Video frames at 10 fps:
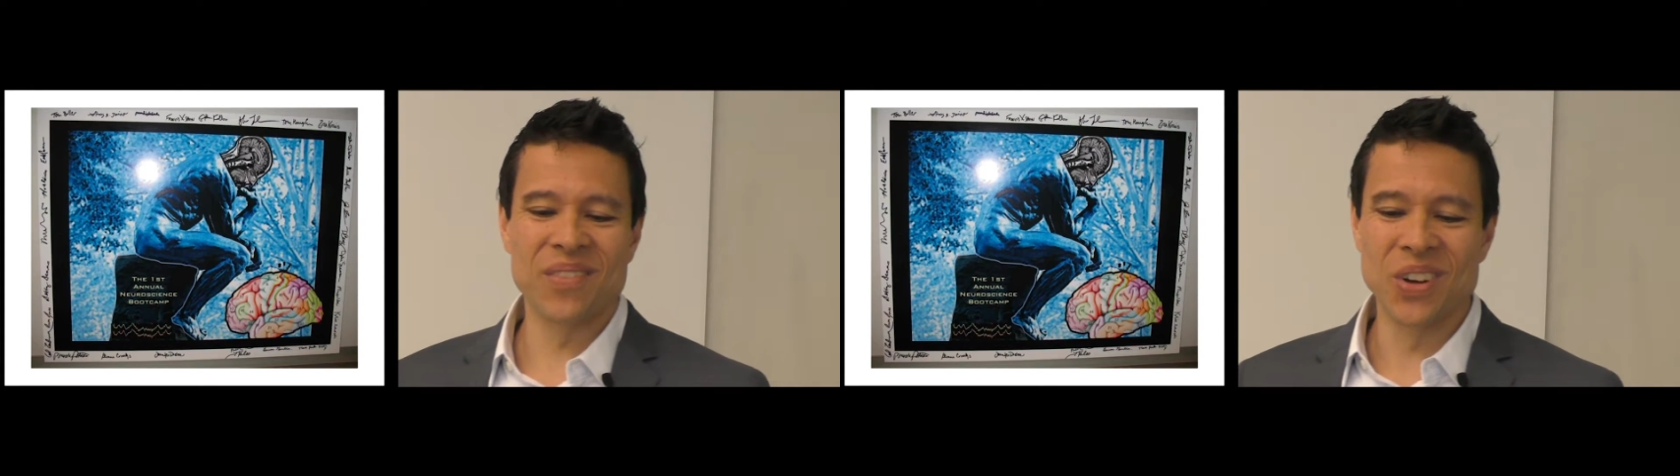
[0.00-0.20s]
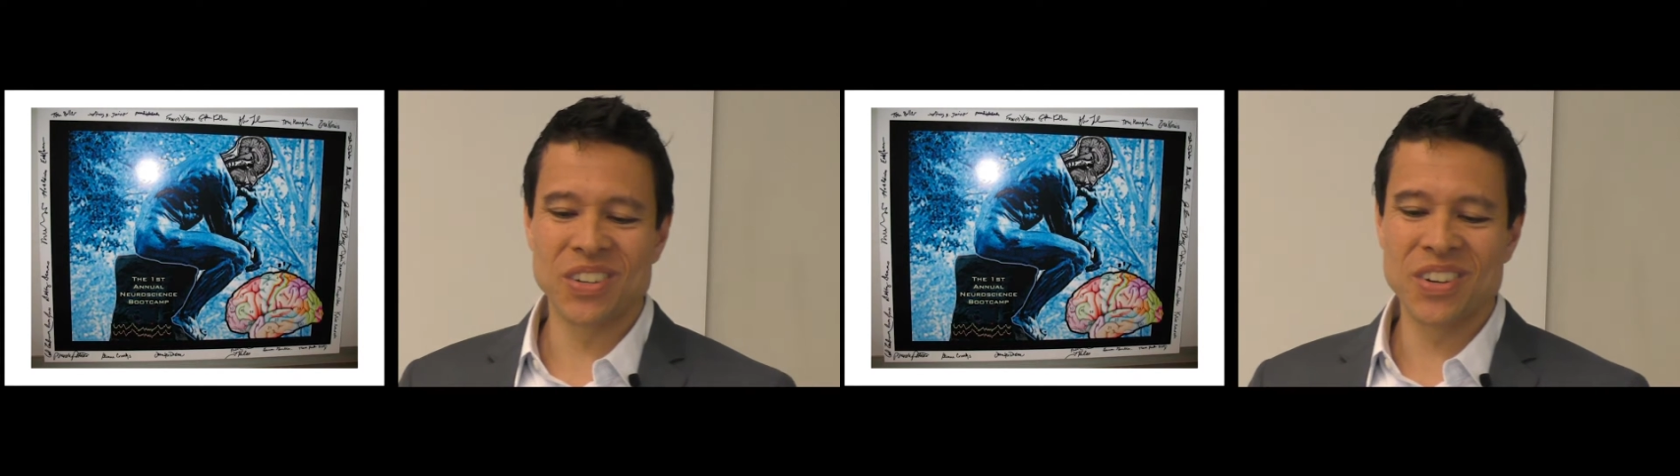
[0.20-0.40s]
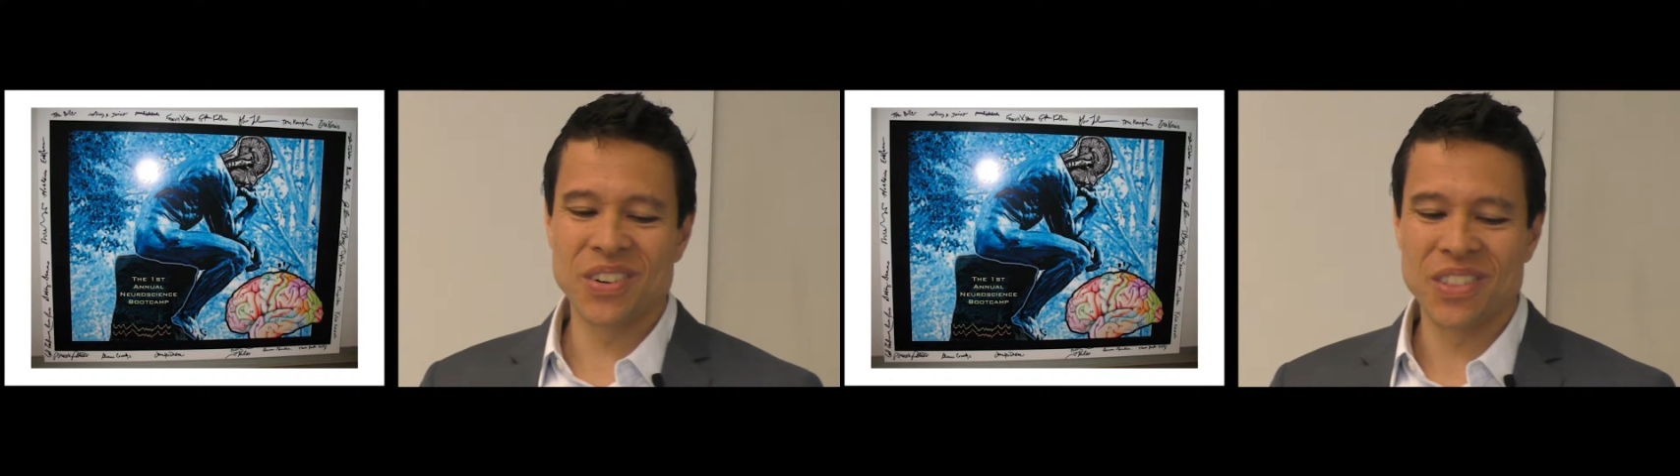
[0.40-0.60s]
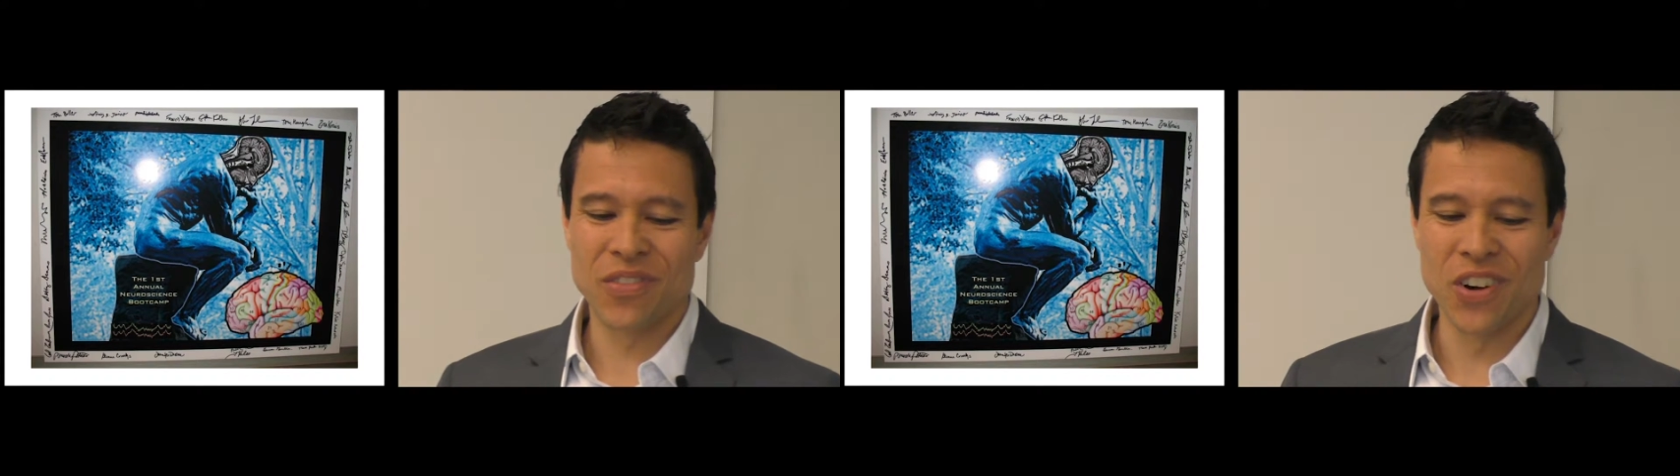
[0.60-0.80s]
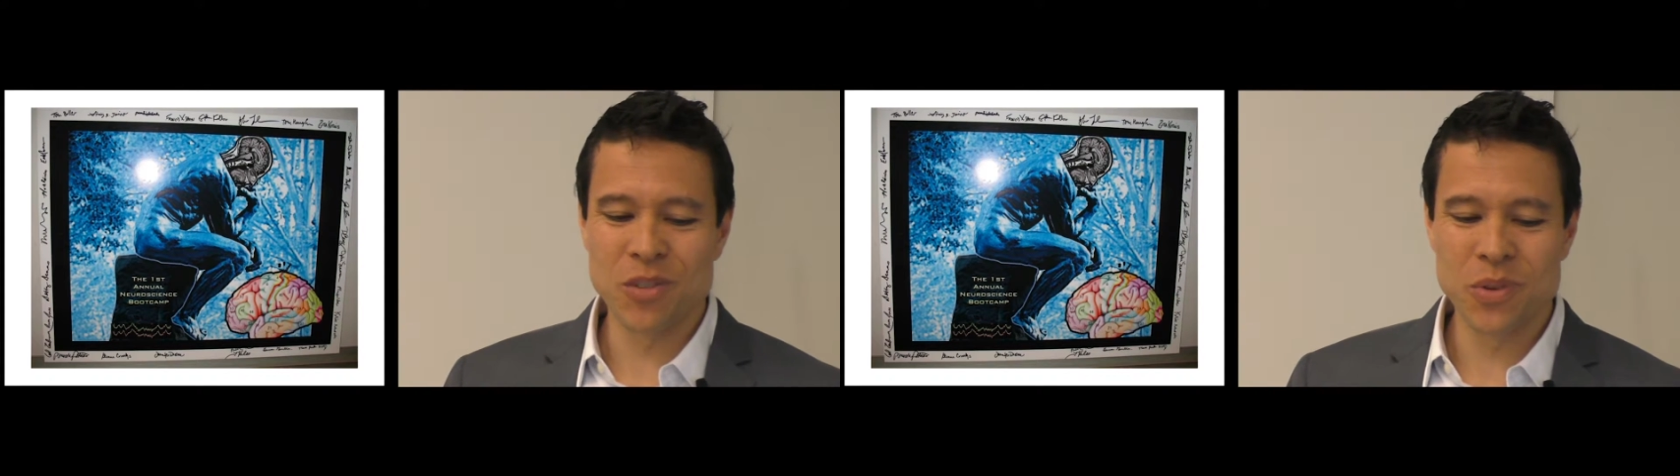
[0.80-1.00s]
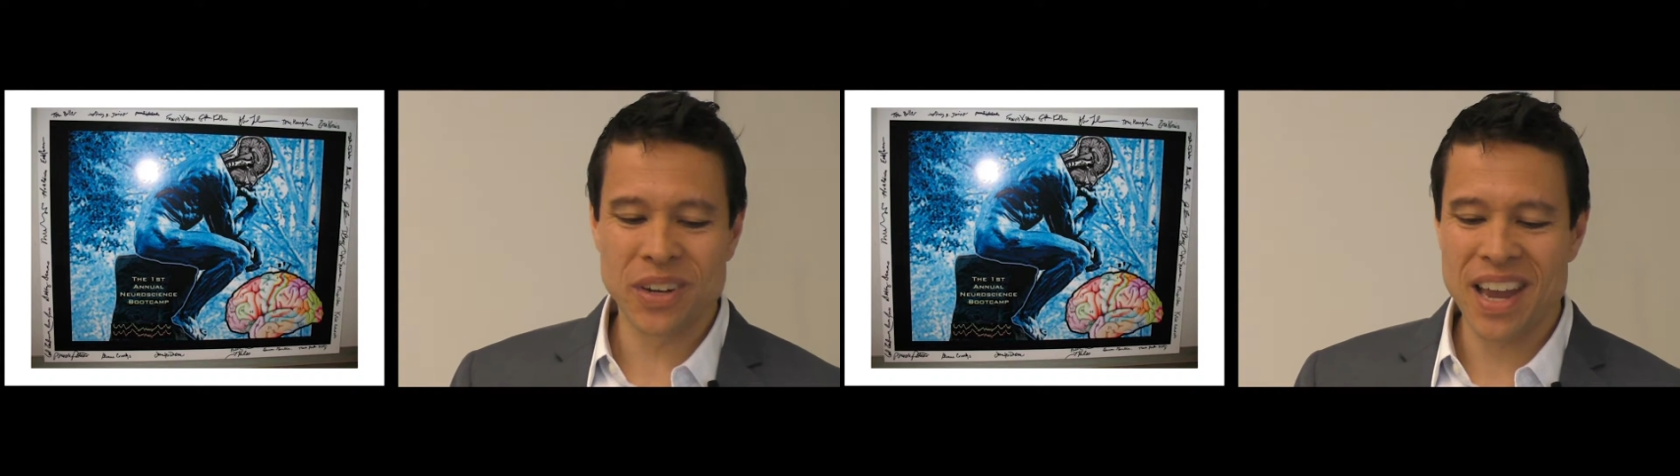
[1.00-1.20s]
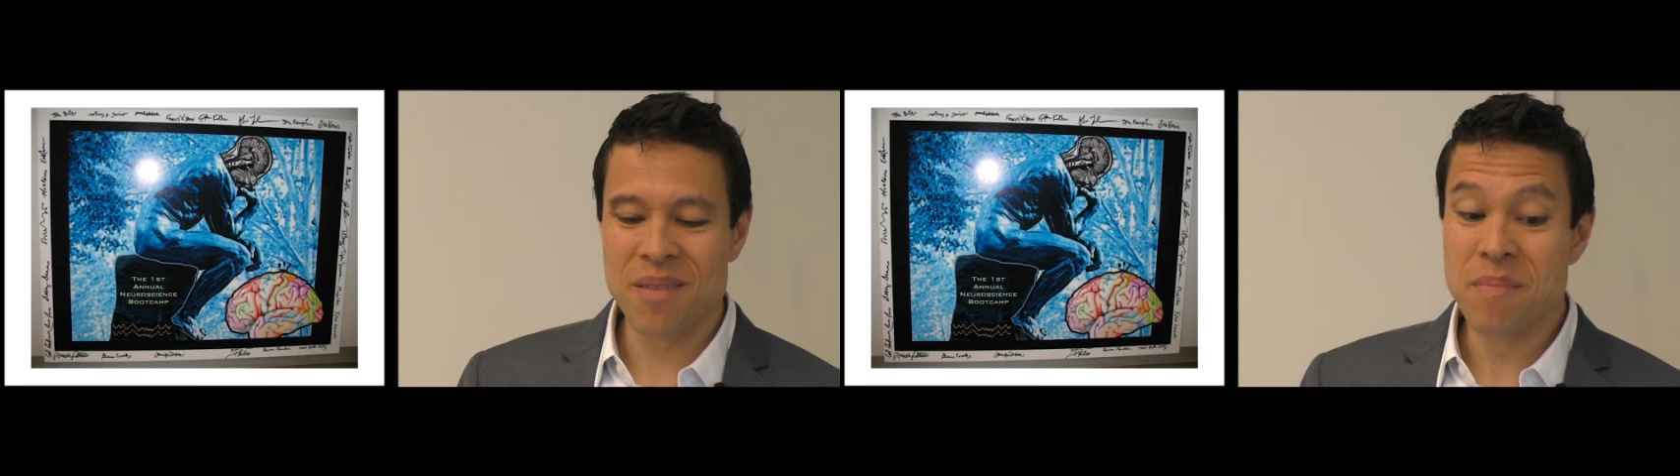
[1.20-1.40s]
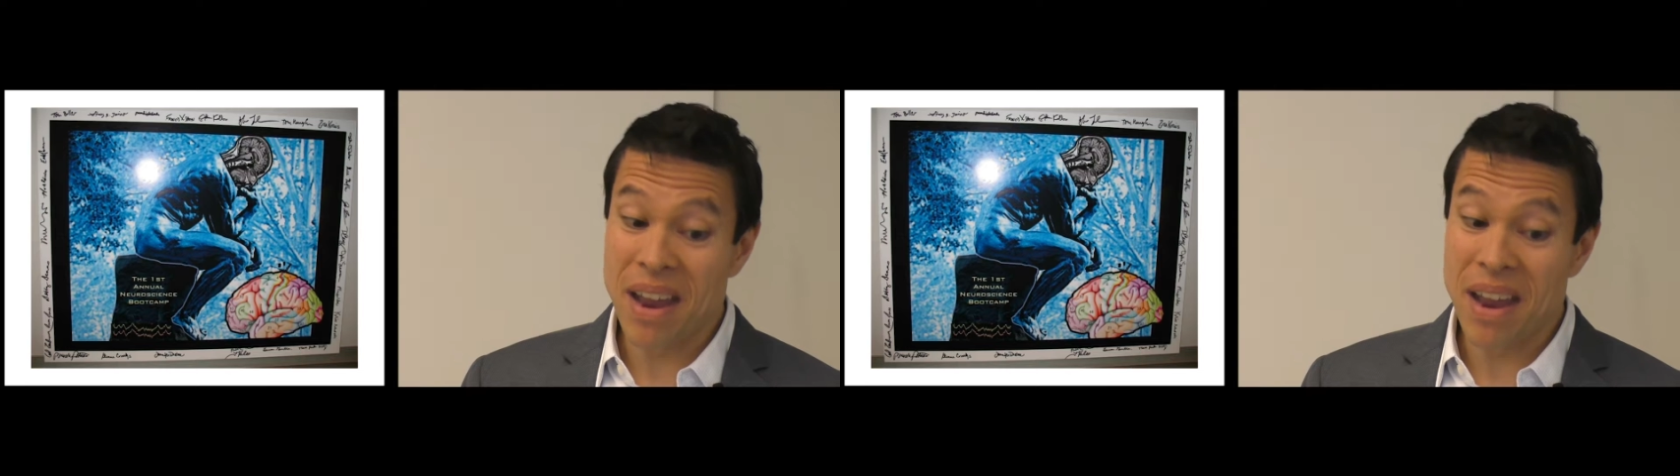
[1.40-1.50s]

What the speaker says: Those of you at the first boot camp